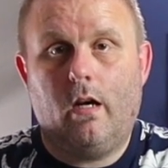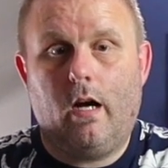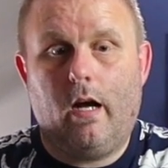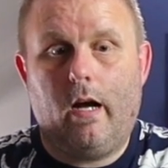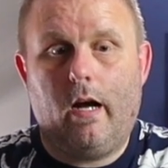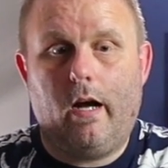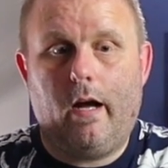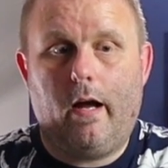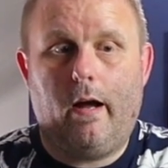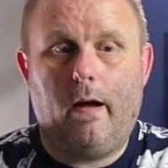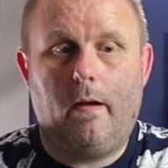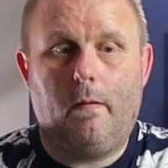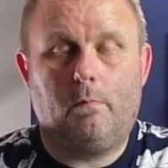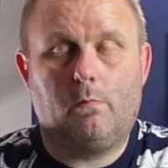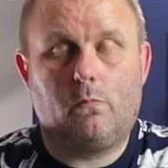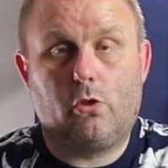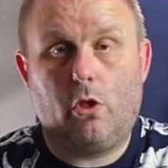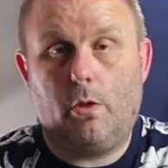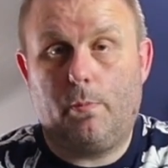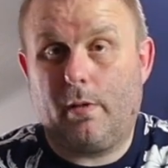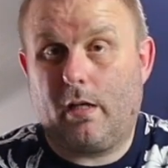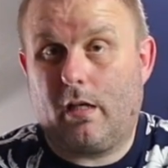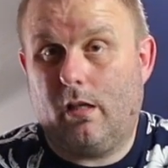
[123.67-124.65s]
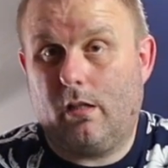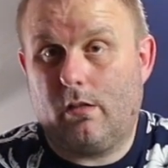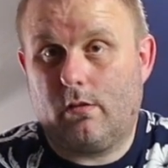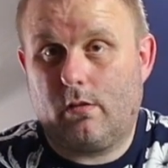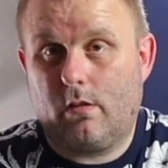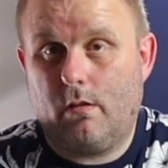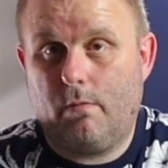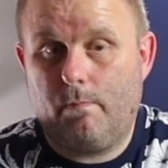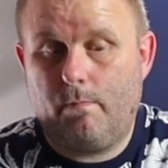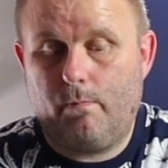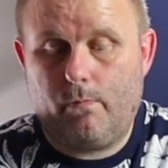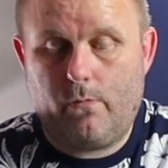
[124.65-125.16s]
um, supercars.
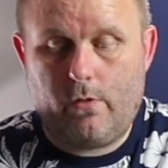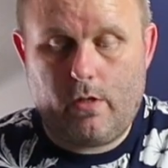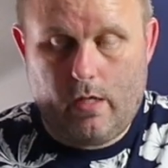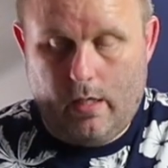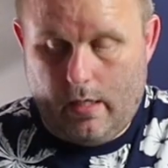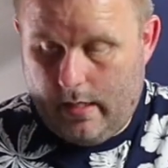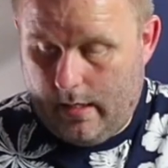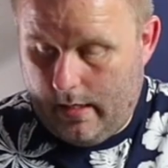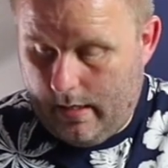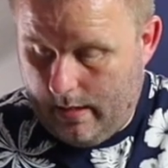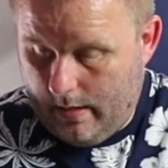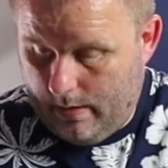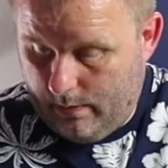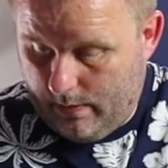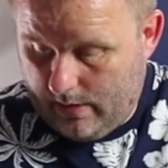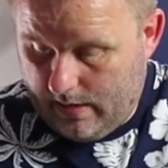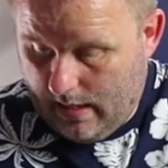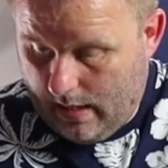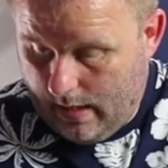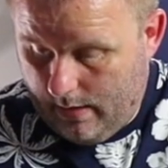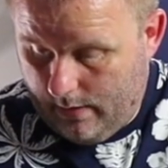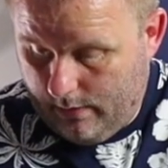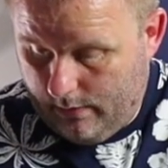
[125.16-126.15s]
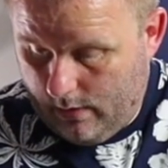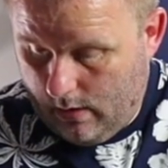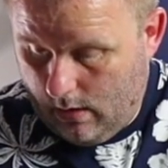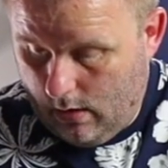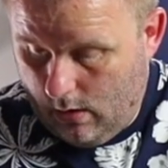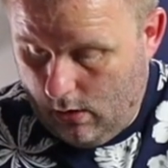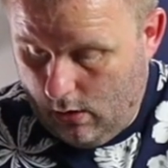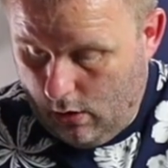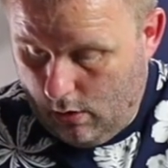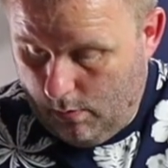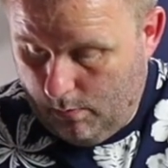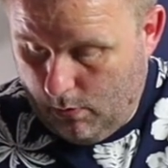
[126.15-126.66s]
Uh, which have a
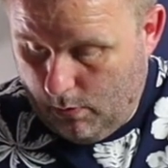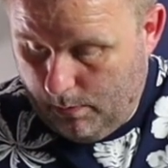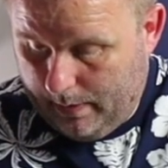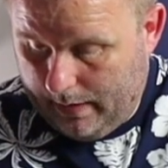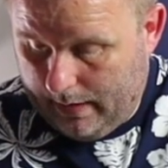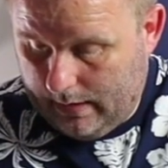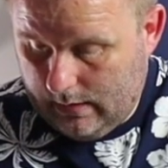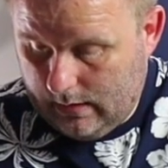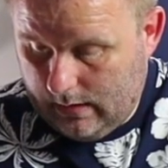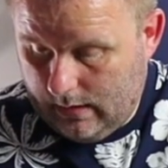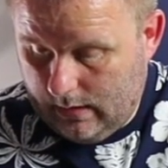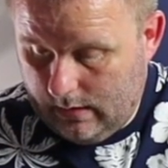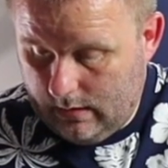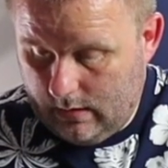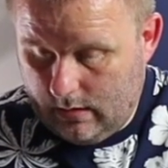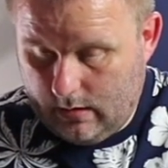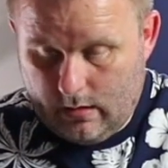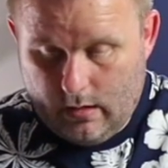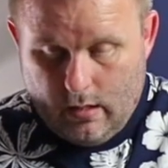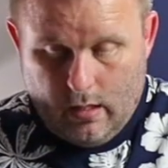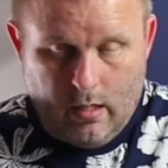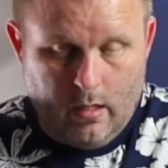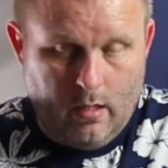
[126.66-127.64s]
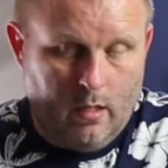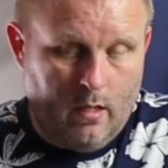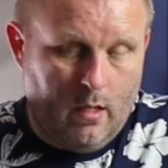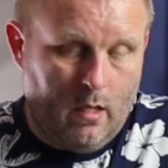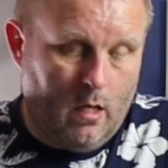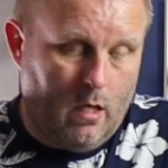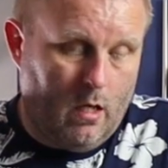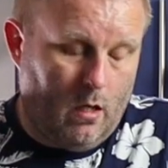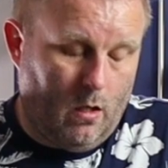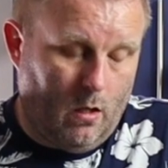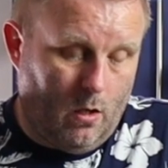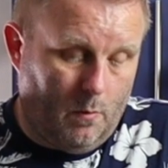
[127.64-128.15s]
lot more pieces,
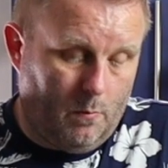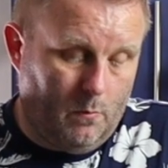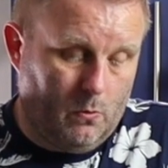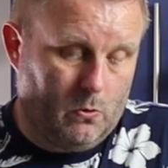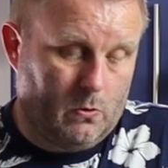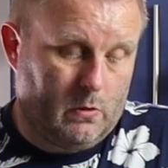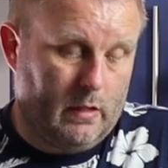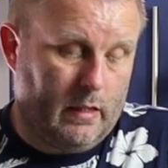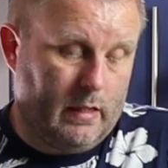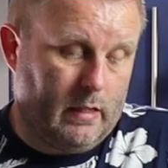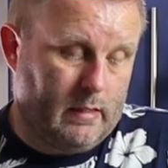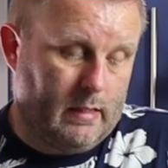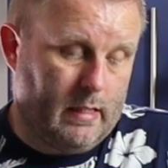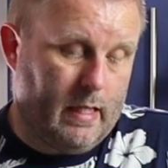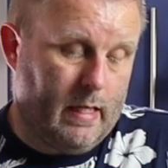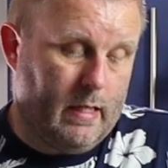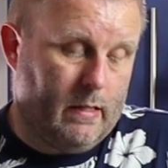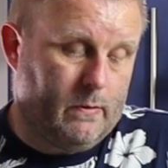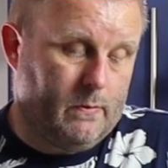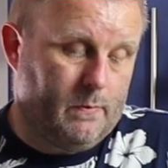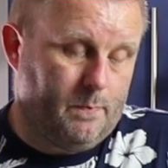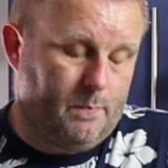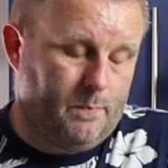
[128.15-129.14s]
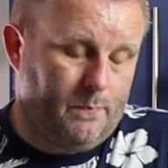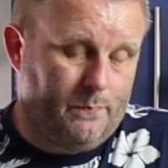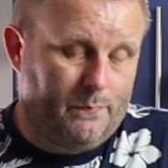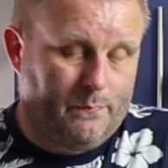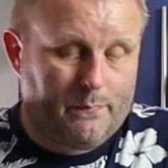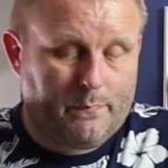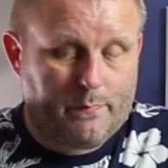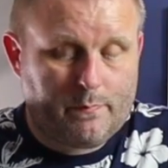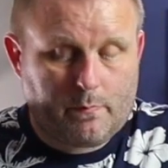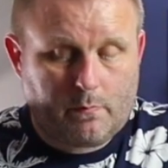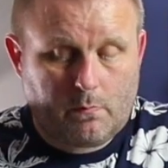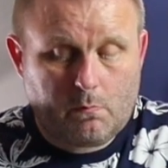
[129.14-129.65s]
a lot more detail.
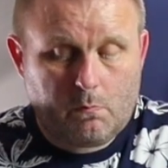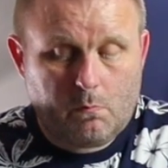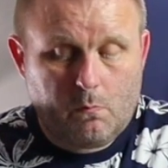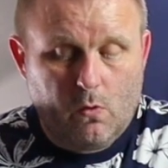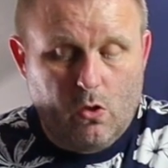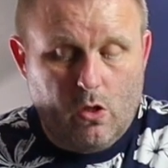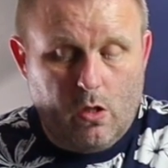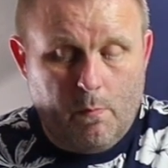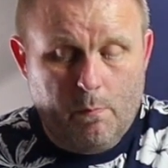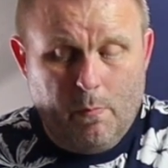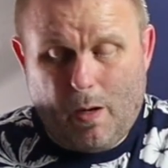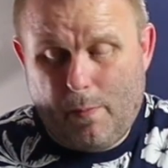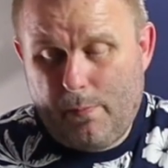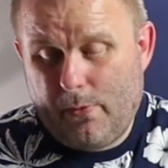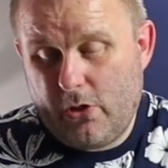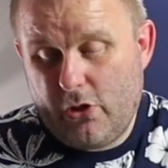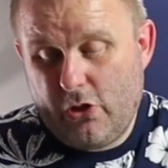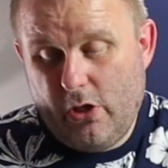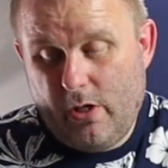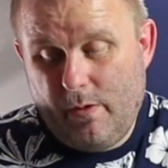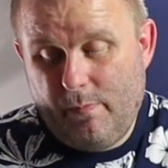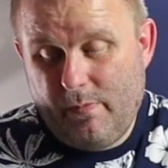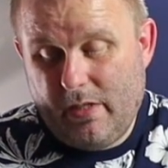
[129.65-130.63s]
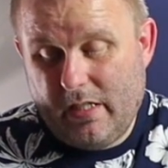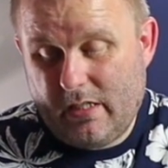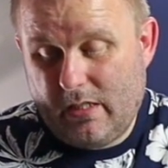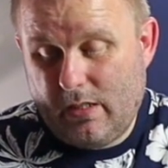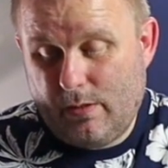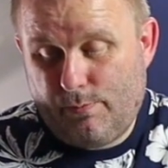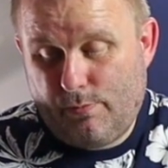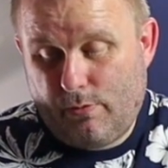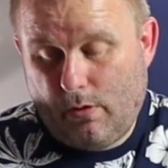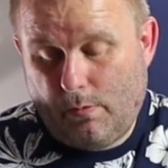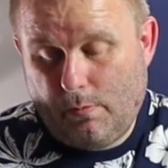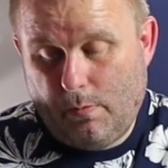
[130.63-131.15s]
But I presume this is
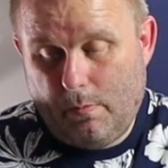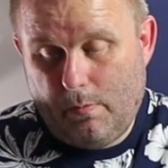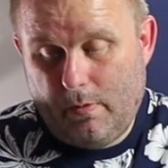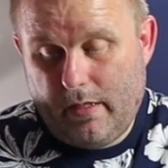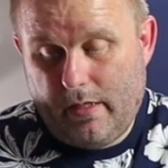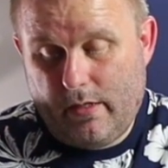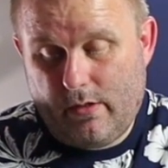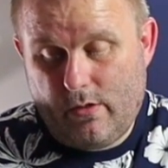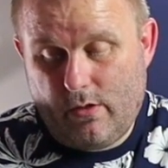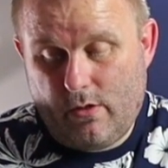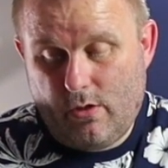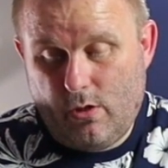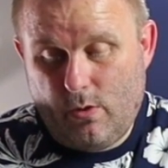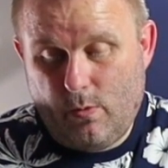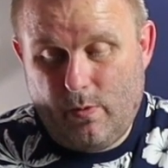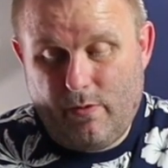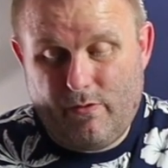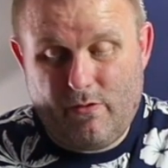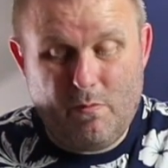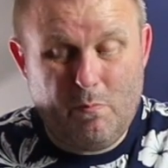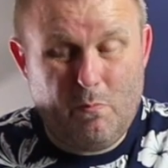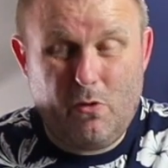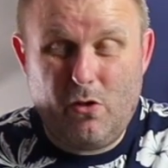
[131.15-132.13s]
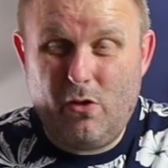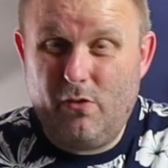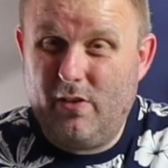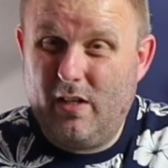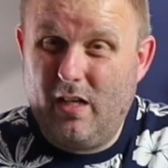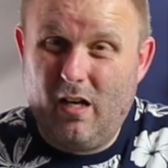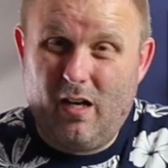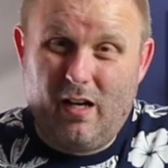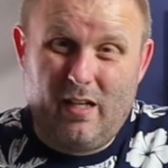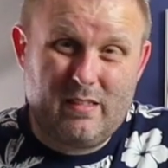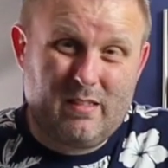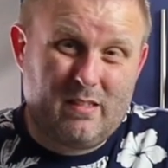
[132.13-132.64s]
probably to do with the movie
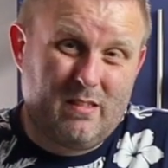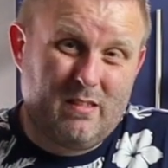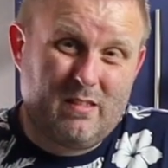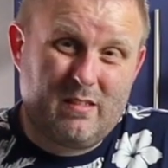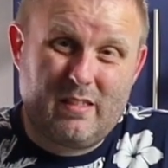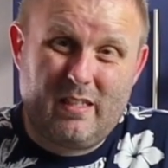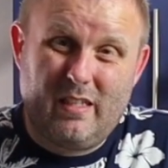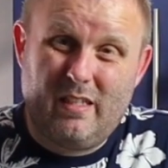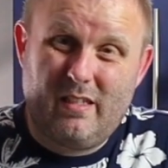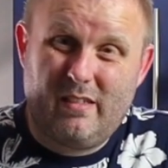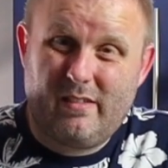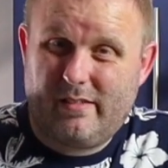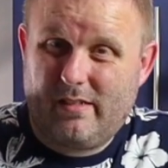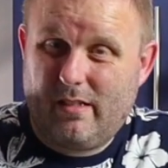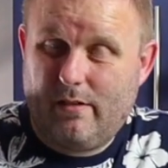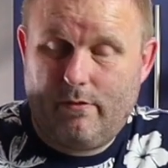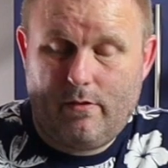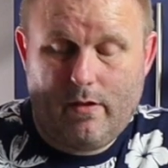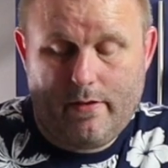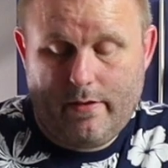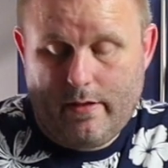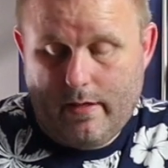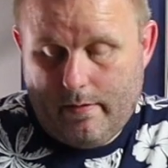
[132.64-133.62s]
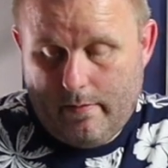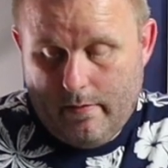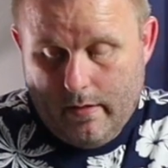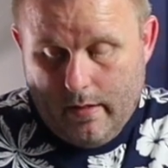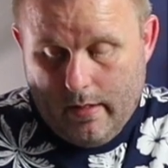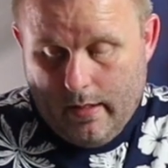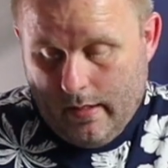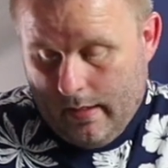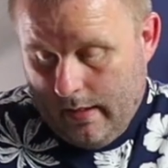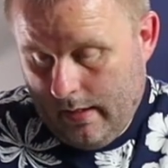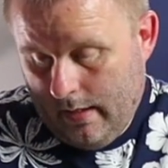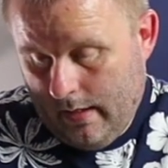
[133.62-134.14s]
licensing and stuff like that.
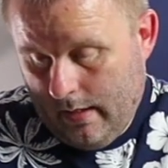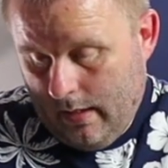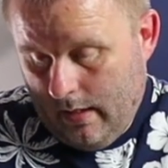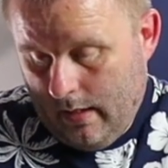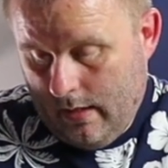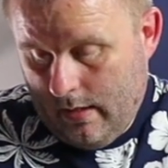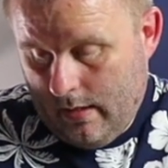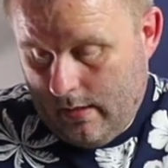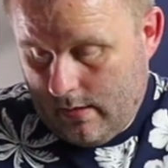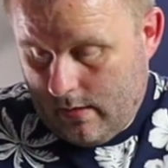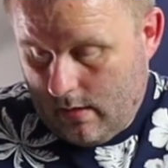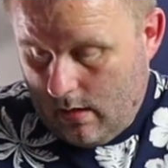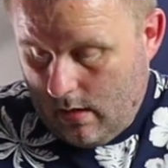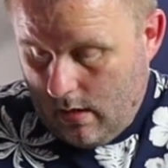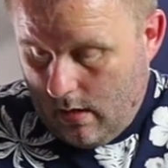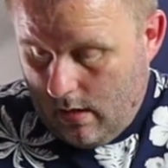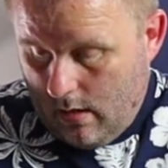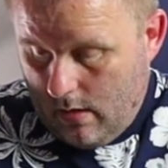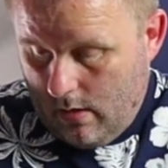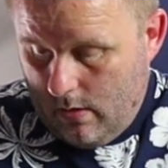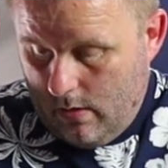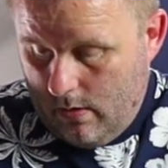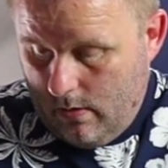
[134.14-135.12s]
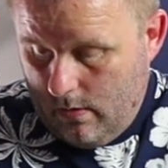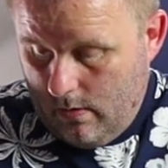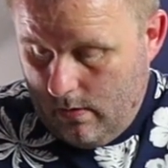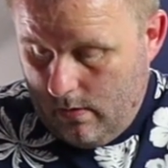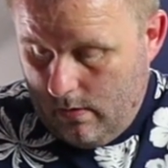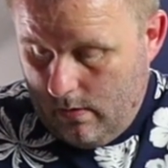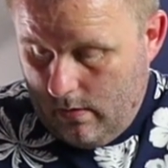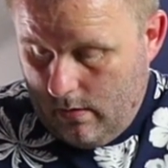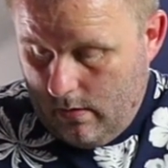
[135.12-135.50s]
So